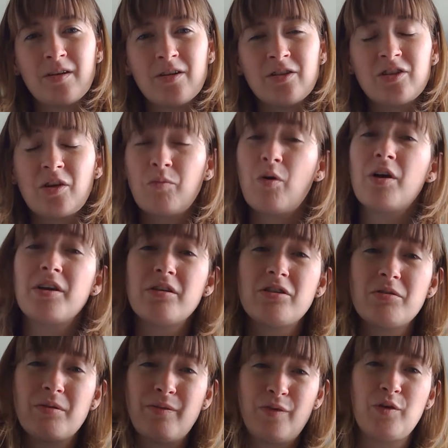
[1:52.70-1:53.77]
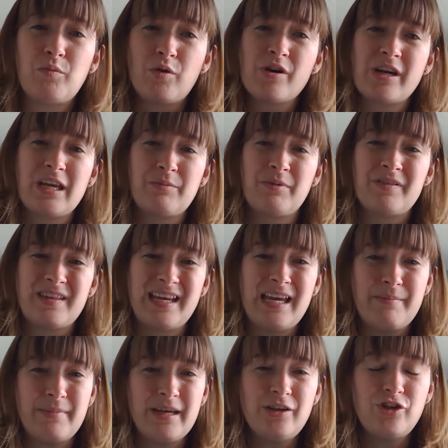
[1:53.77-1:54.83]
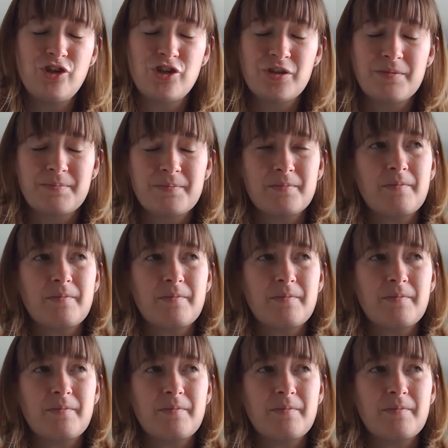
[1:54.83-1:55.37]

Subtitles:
So what you do if you're working with the image